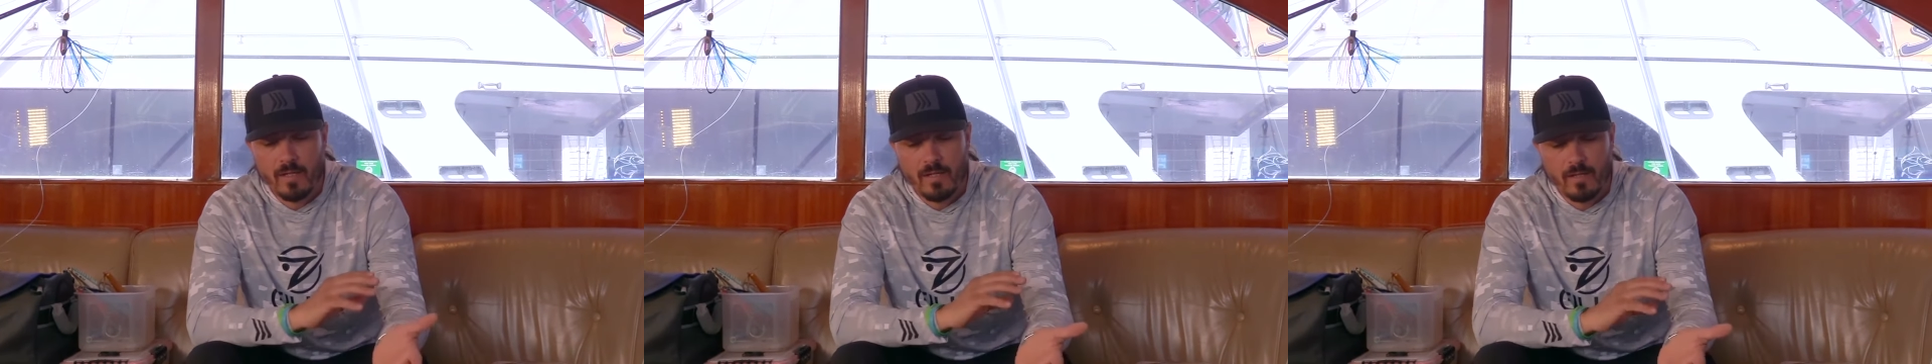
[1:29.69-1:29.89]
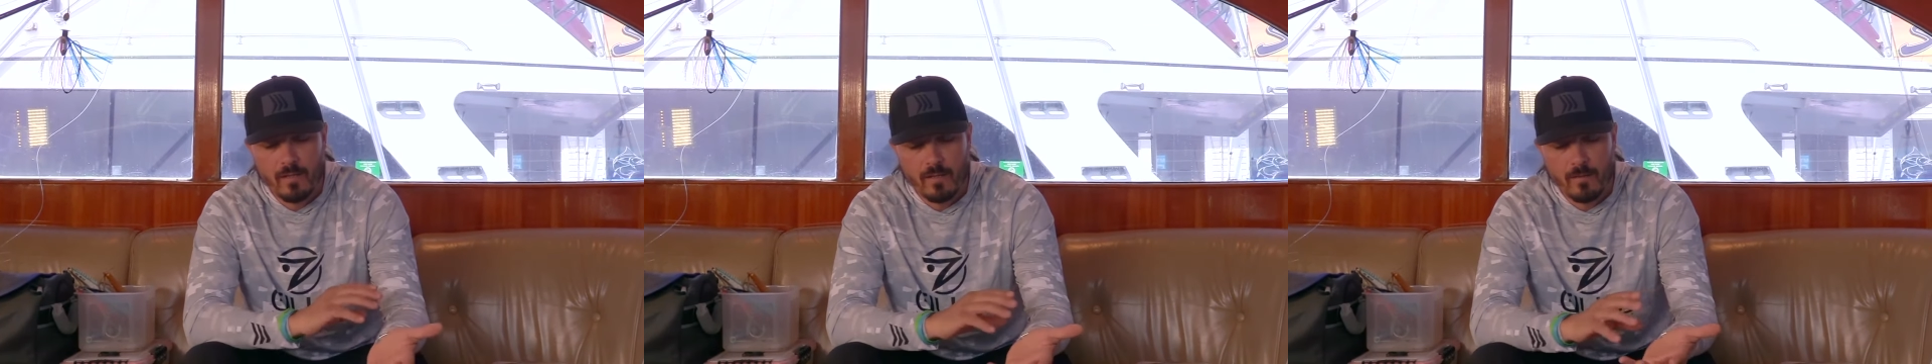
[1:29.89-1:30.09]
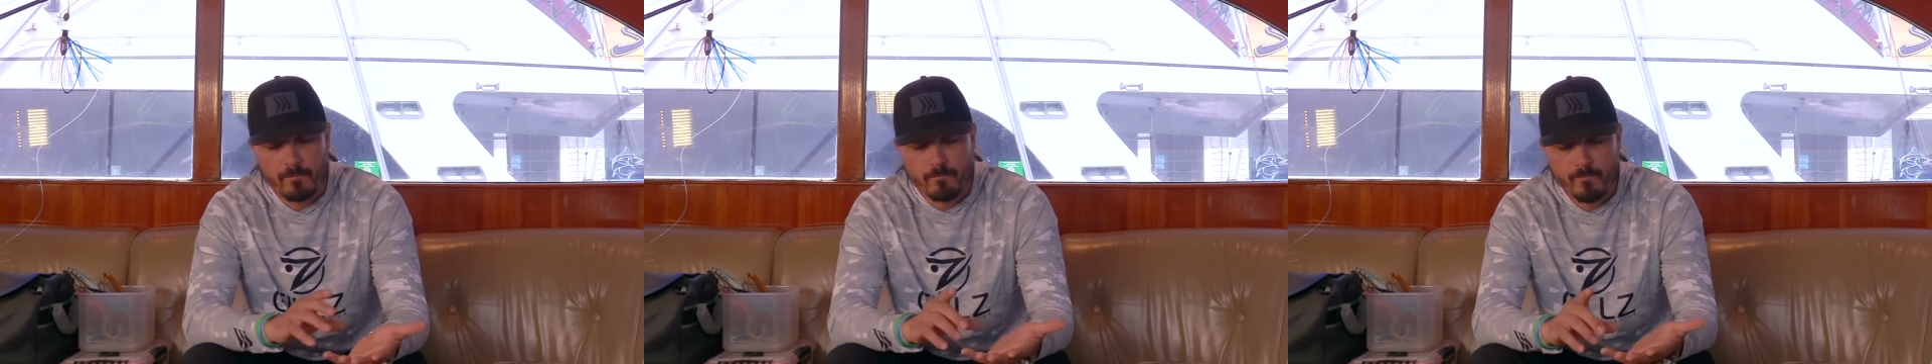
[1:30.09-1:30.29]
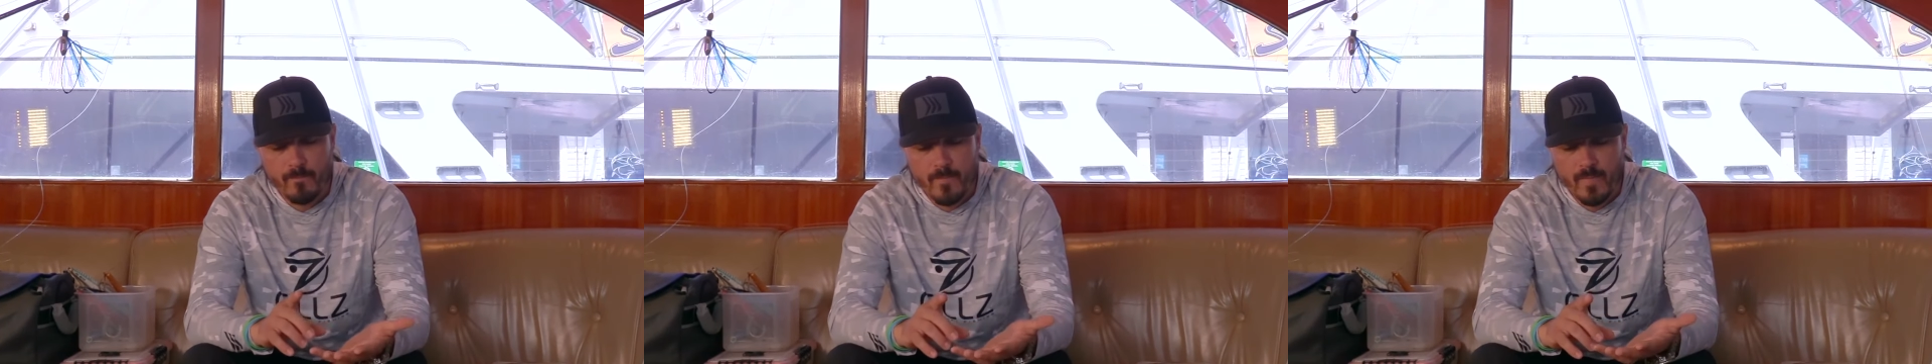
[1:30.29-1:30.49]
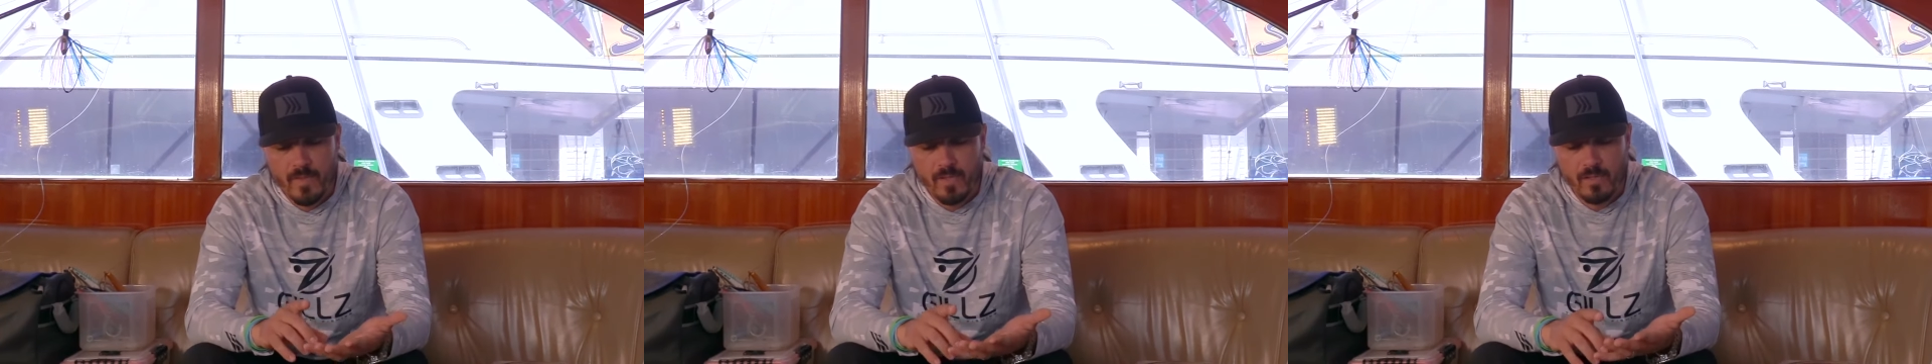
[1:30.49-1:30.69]

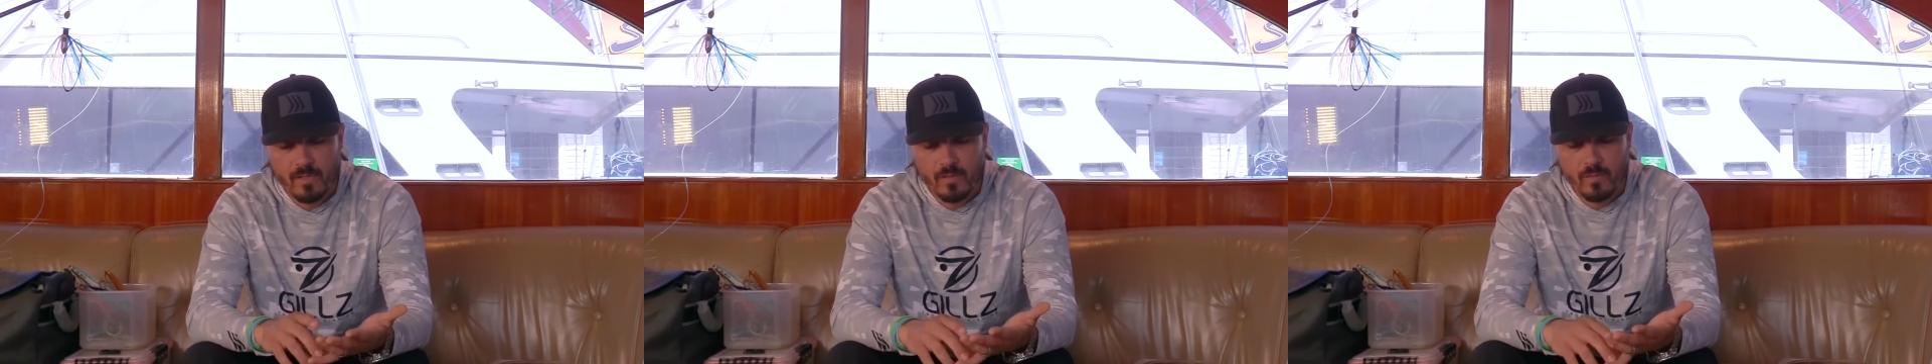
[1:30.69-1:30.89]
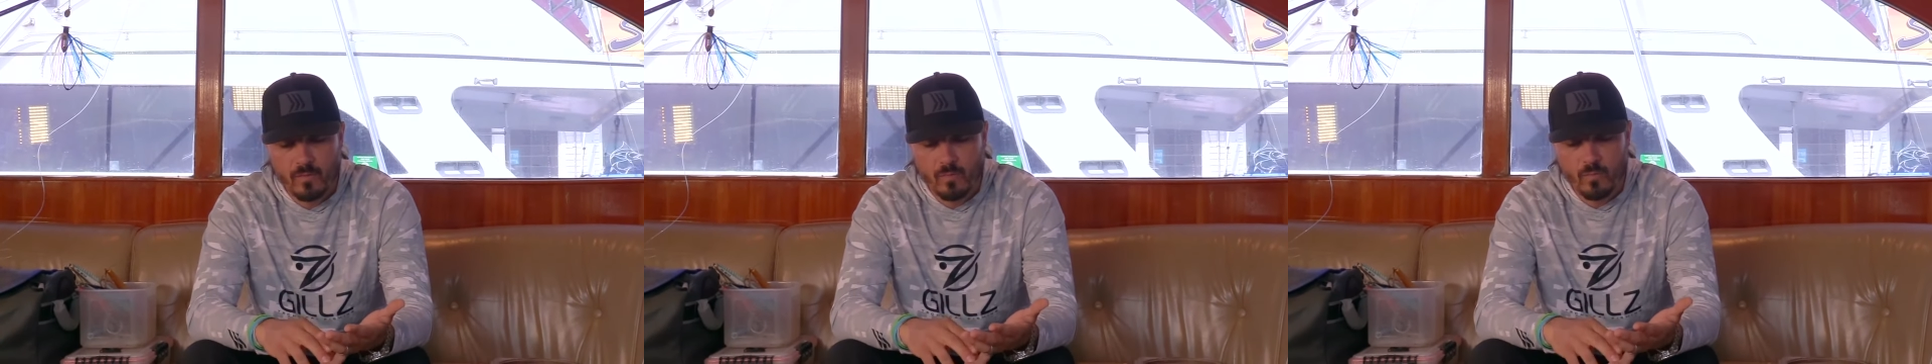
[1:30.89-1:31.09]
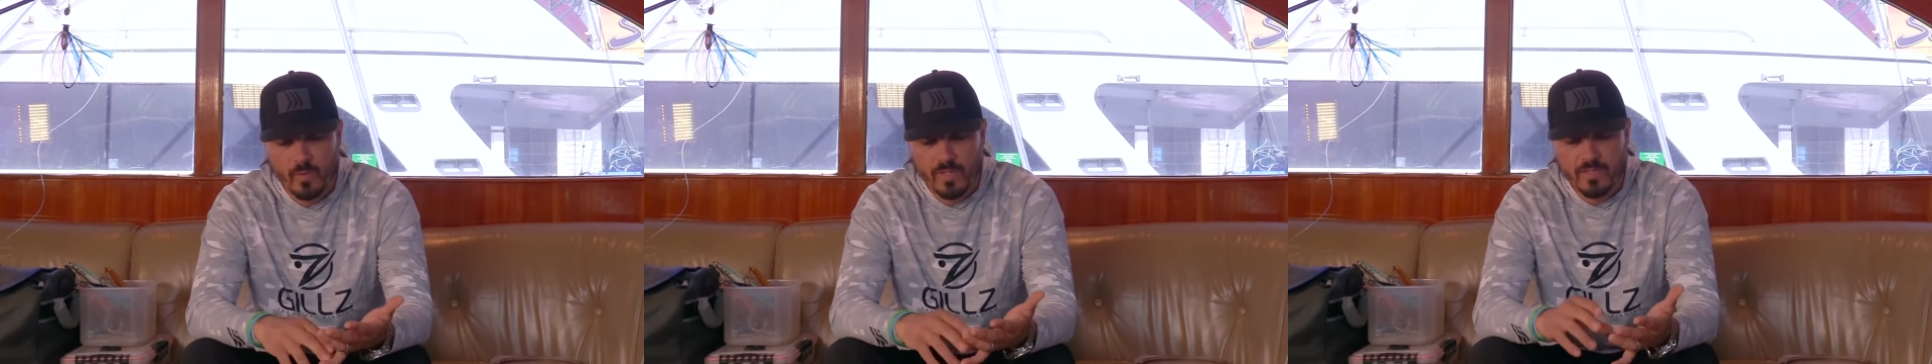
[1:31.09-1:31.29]
We